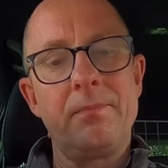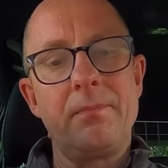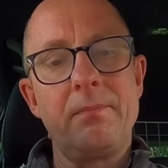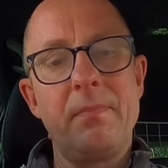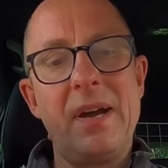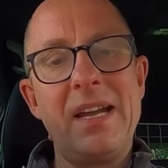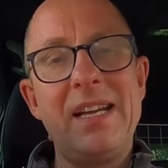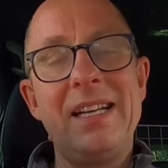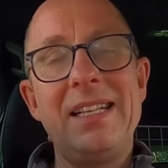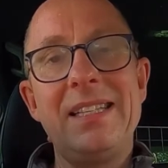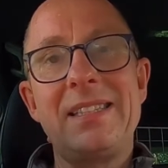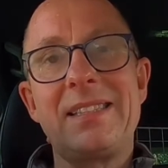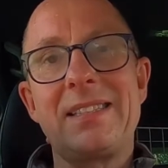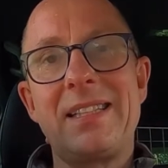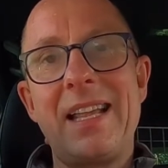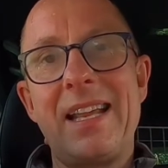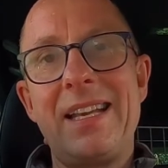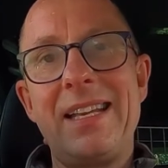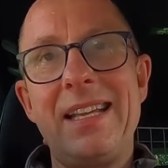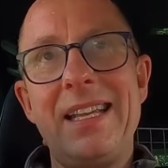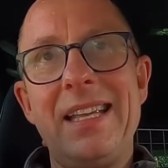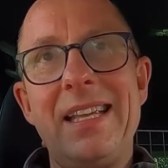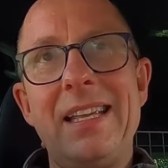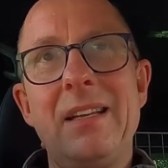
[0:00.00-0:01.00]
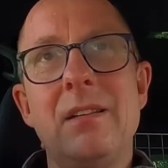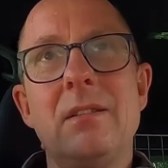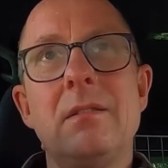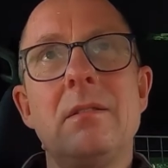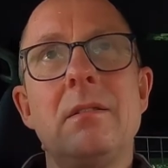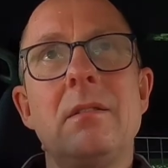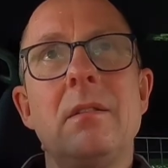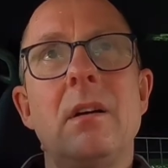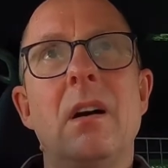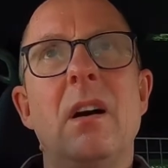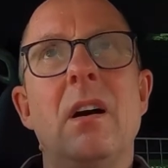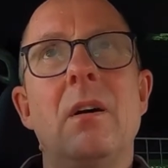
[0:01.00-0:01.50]
mainly steady,
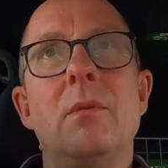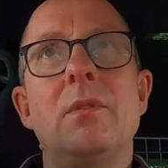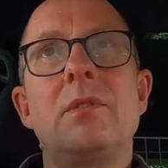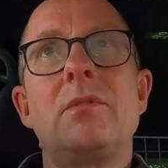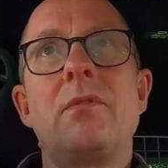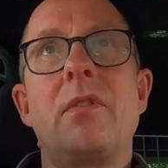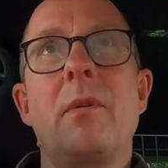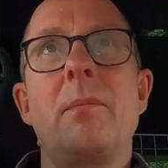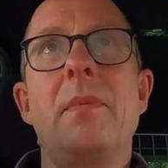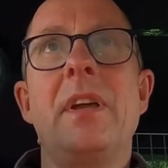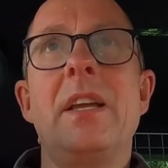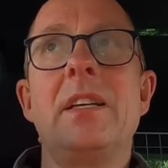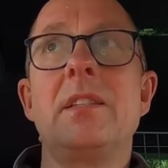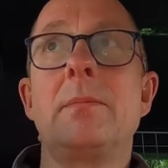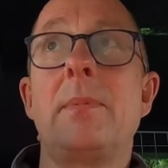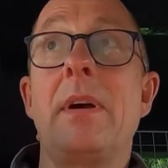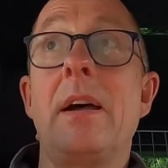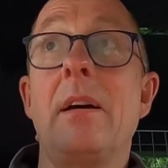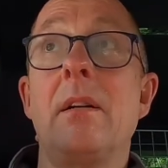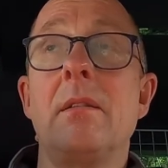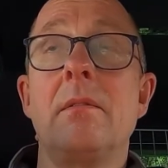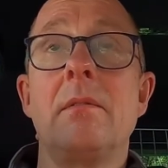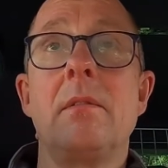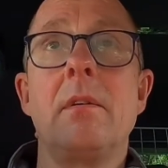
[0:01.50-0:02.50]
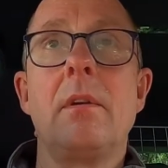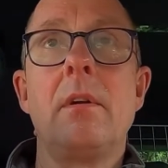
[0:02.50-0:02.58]
which for me is about